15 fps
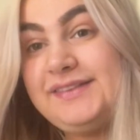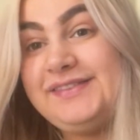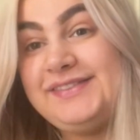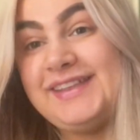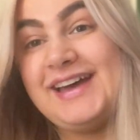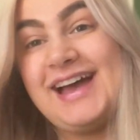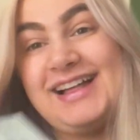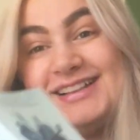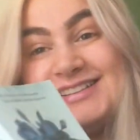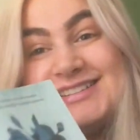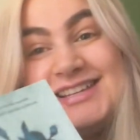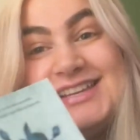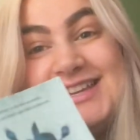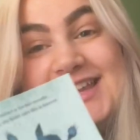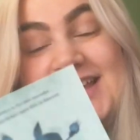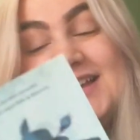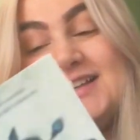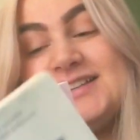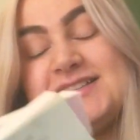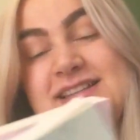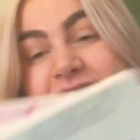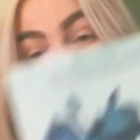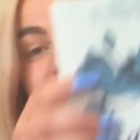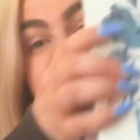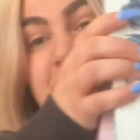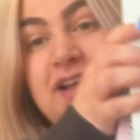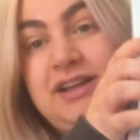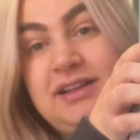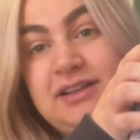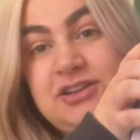the Elsie
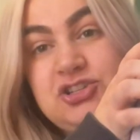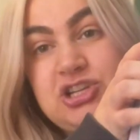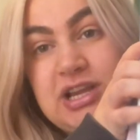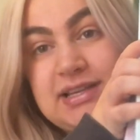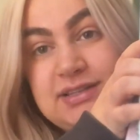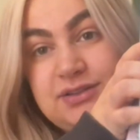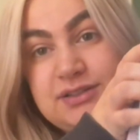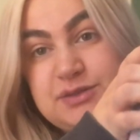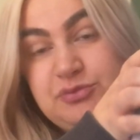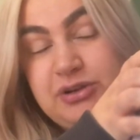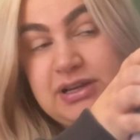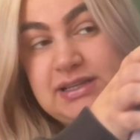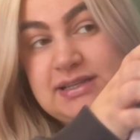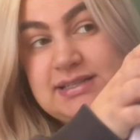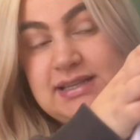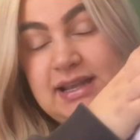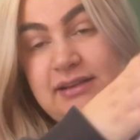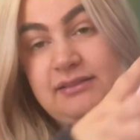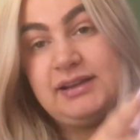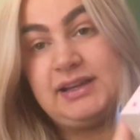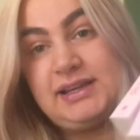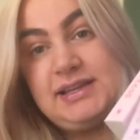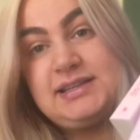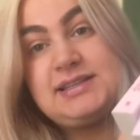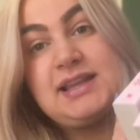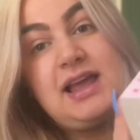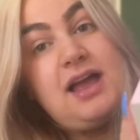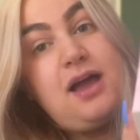Silver Chestnut Springs series.